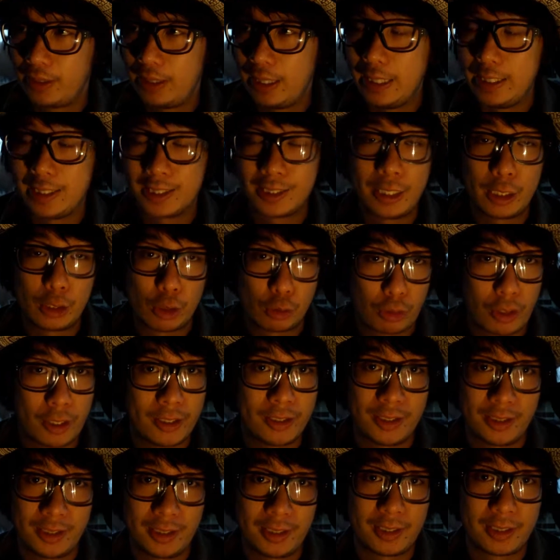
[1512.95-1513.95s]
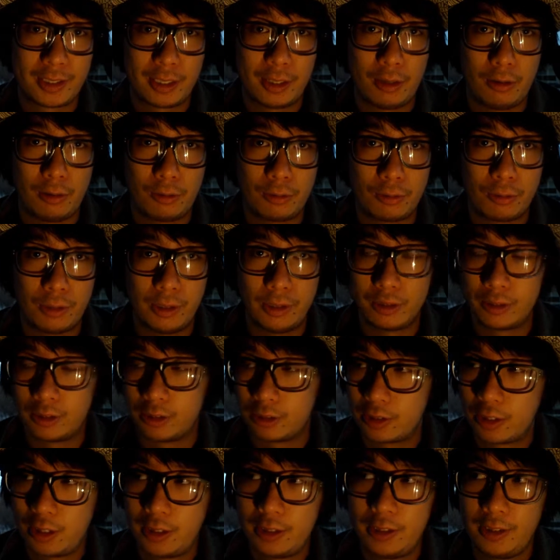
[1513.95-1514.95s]
in crisis itself, right?
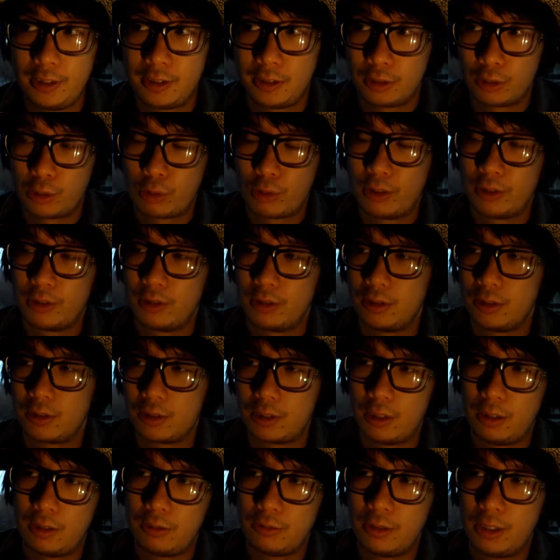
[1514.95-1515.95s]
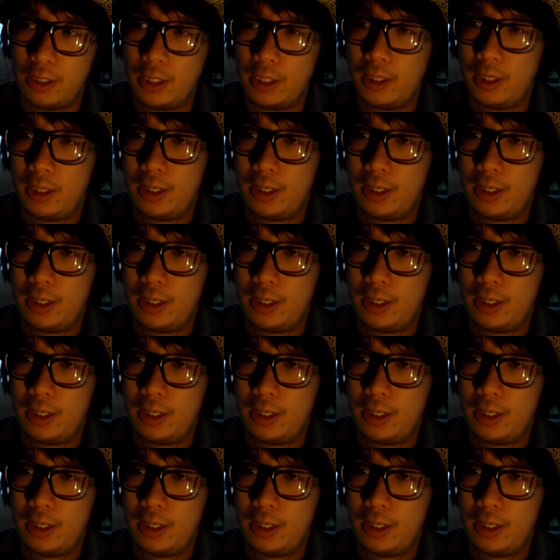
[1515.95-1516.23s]
Society is in crisis itself.